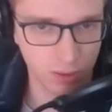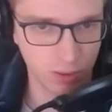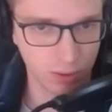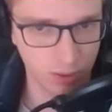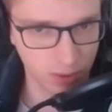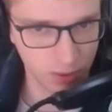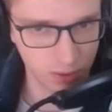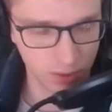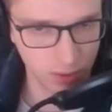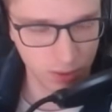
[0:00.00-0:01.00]

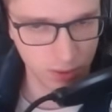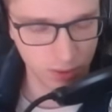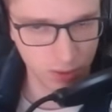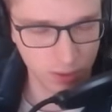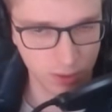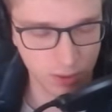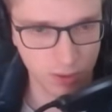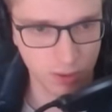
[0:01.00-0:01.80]
No one is speaking in this clip.